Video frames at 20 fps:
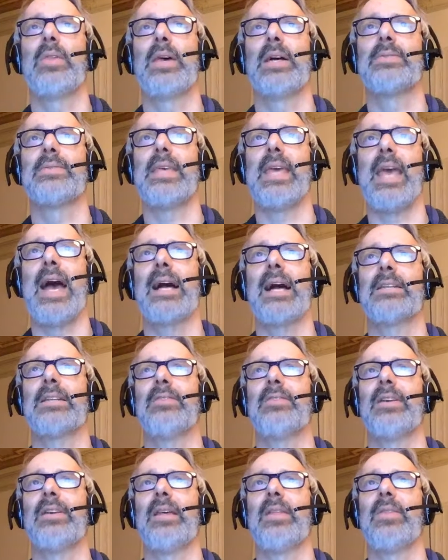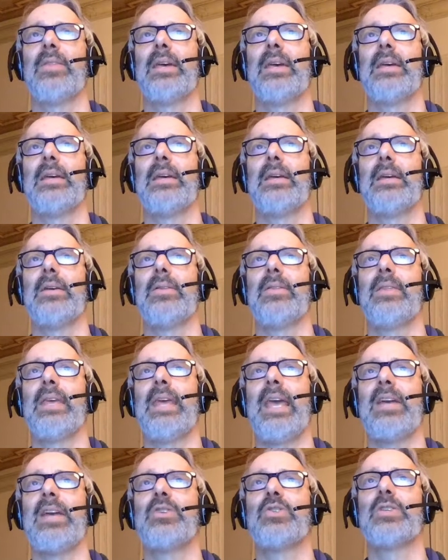That's the activated.
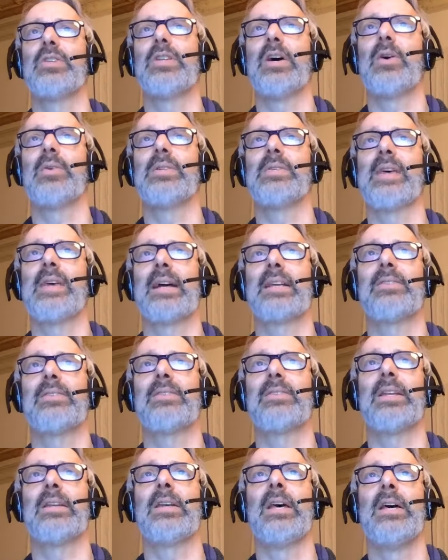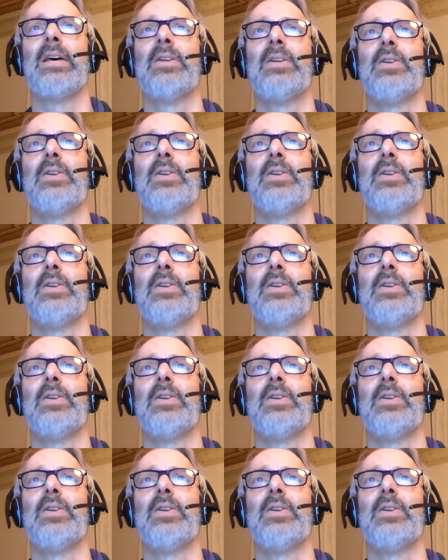The agent node is activated.